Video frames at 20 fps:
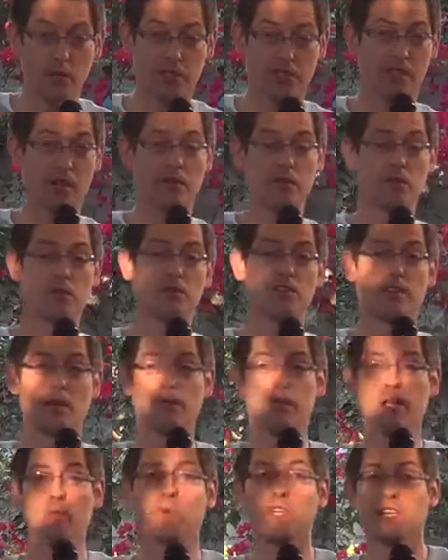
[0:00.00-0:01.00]
We should not be doing the
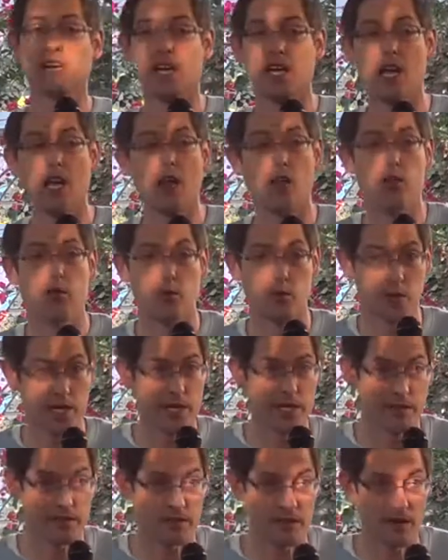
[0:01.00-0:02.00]
same thing we did
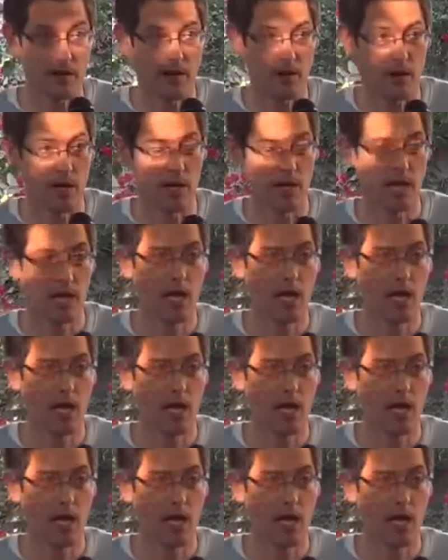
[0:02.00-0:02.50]
three years ago.